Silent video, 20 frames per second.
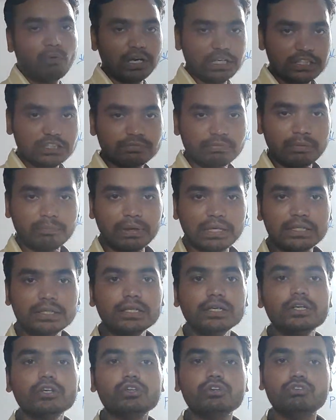what is meant by
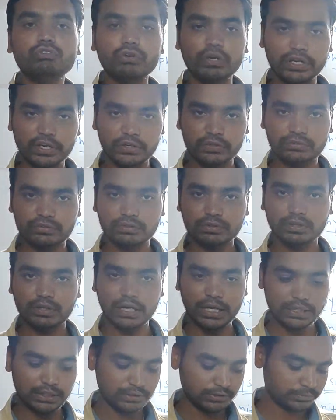the units,
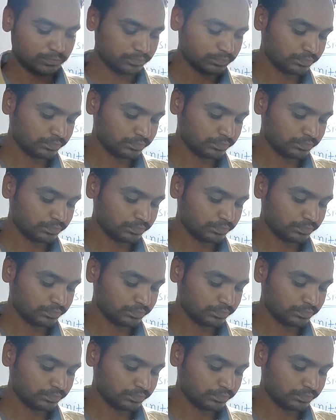right?